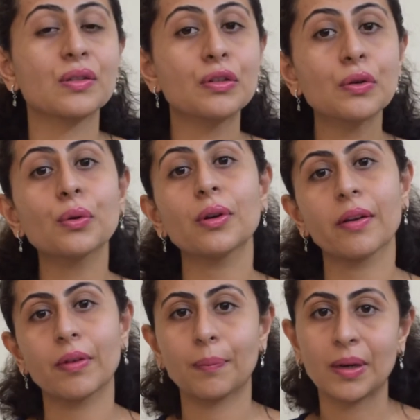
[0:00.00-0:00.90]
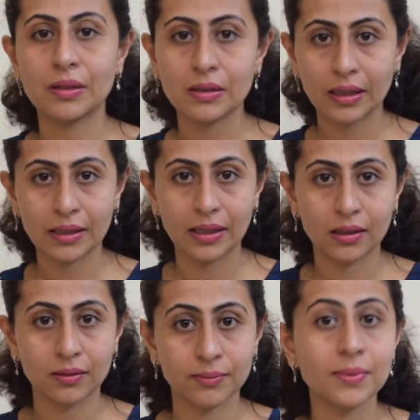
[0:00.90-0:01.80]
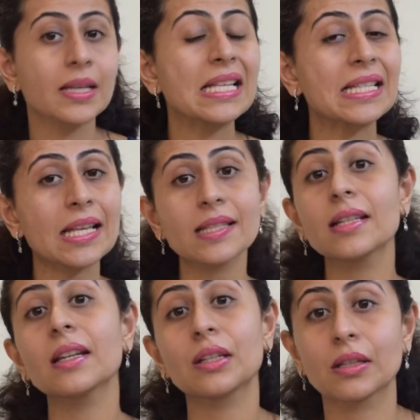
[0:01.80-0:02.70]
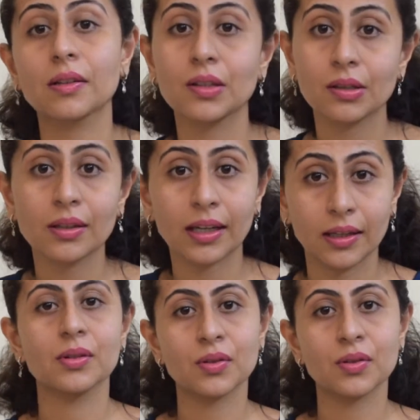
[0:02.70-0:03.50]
as neurodevelopmental technique, sensory integration technique,